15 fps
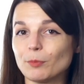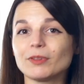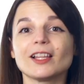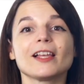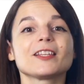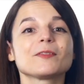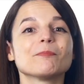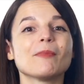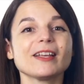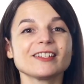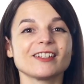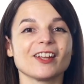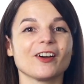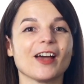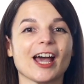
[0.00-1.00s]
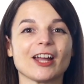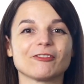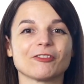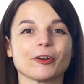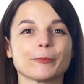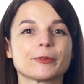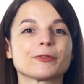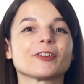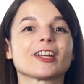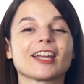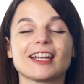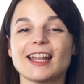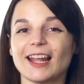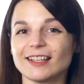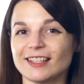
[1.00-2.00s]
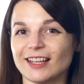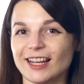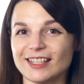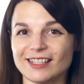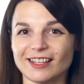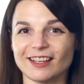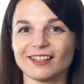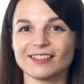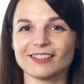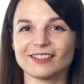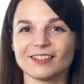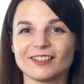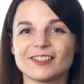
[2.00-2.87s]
plus must-know adverbs for connecting ideas.